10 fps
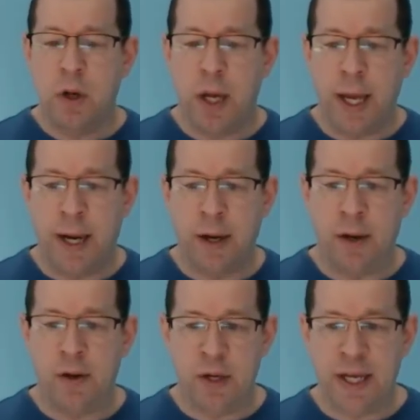
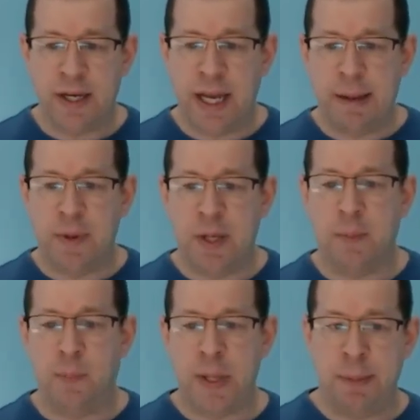and nickname it
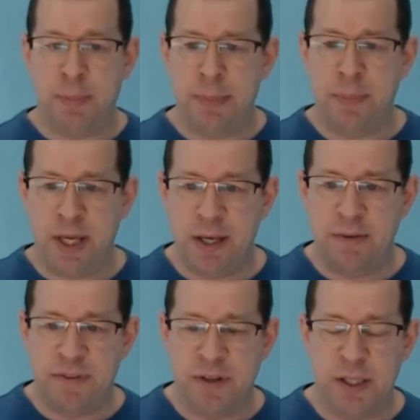PPP
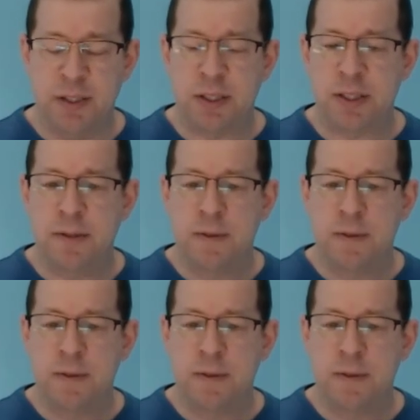funds,